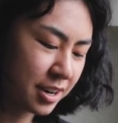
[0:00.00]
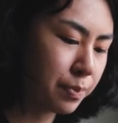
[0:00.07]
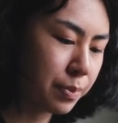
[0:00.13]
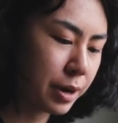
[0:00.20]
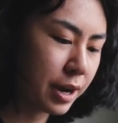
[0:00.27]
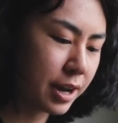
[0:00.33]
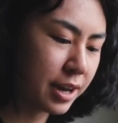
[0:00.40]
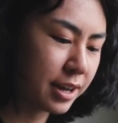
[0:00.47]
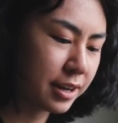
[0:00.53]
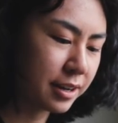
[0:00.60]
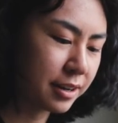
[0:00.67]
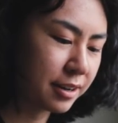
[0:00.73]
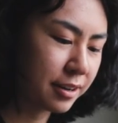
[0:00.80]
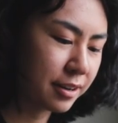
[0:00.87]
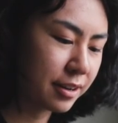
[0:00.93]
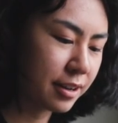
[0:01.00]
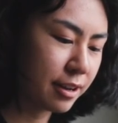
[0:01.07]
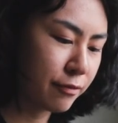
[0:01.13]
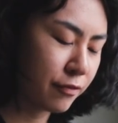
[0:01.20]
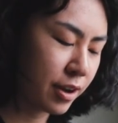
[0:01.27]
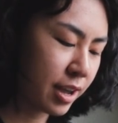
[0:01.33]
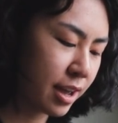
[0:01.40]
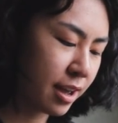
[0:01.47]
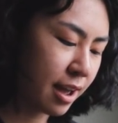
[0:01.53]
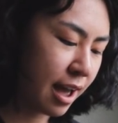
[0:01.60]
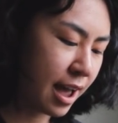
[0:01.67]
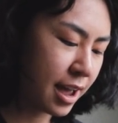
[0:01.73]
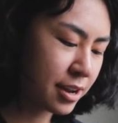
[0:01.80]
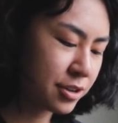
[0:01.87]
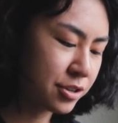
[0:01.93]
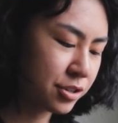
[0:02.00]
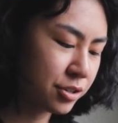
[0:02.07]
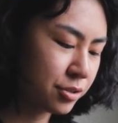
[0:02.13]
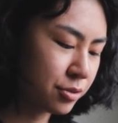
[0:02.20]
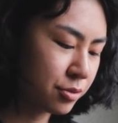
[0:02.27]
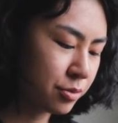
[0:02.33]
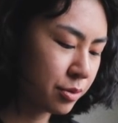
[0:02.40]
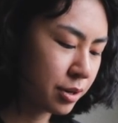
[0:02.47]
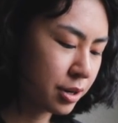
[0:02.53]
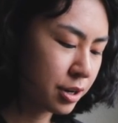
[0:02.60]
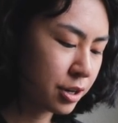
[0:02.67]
But if I had to